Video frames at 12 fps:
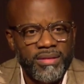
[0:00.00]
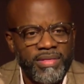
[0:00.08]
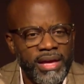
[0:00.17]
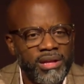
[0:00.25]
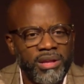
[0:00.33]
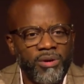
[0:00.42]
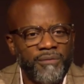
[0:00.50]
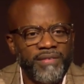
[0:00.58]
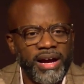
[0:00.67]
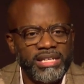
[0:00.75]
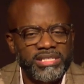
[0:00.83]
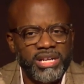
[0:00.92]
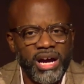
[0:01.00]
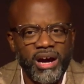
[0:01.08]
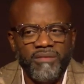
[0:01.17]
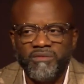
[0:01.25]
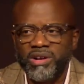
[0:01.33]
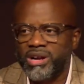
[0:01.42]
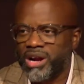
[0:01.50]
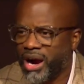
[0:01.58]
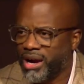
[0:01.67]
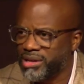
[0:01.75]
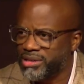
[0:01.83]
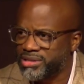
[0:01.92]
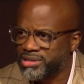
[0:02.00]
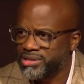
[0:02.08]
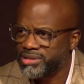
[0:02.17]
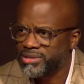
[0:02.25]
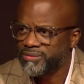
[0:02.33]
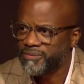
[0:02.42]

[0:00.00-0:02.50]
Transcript: that glorifies God regardless